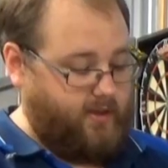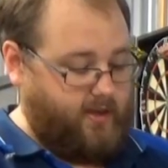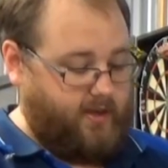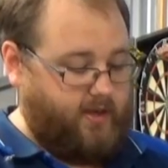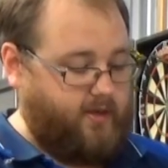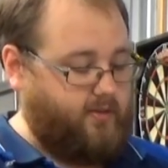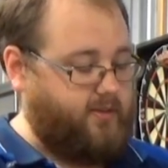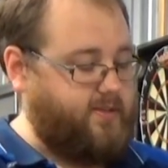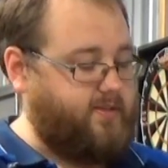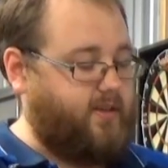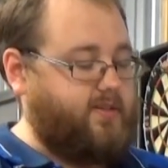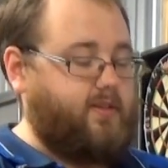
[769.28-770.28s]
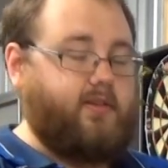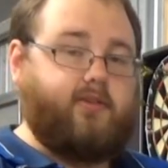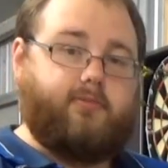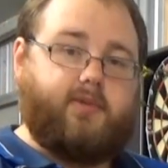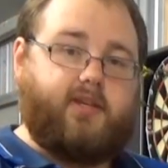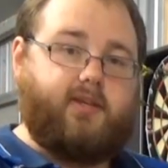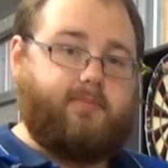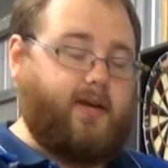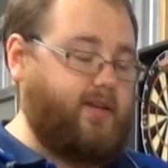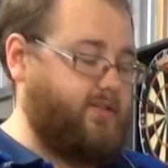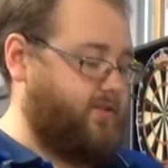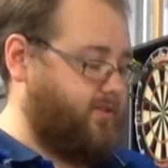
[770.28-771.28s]
and on the side it's got a little Mickey
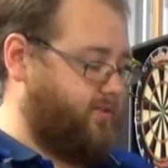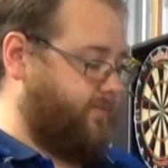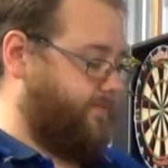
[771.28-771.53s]
badge.